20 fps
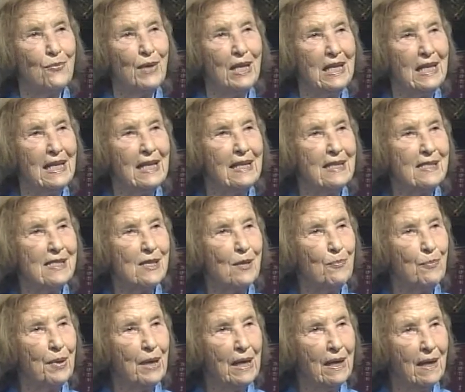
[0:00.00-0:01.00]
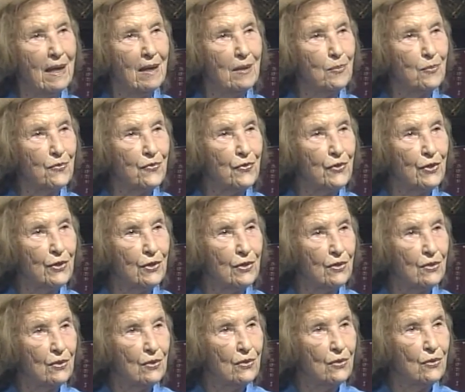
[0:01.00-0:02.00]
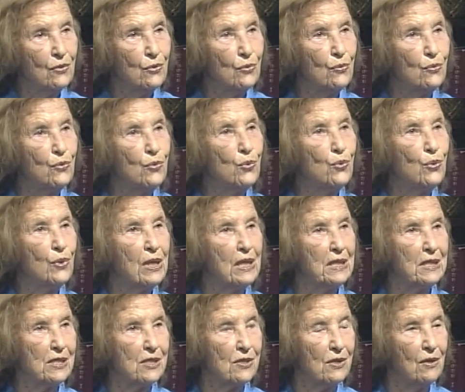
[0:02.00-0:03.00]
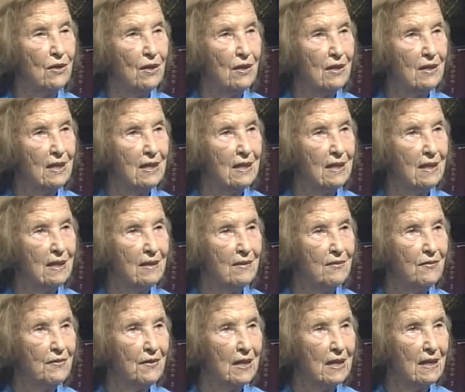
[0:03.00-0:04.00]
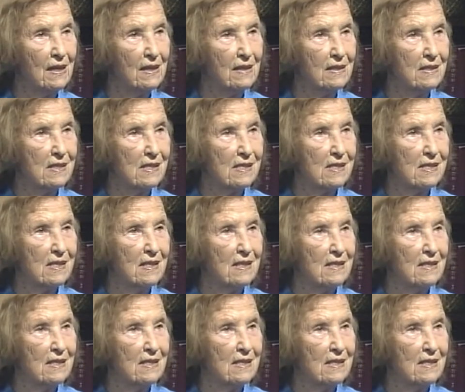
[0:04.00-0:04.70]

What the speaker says: really is a big comfort to do this all in advance.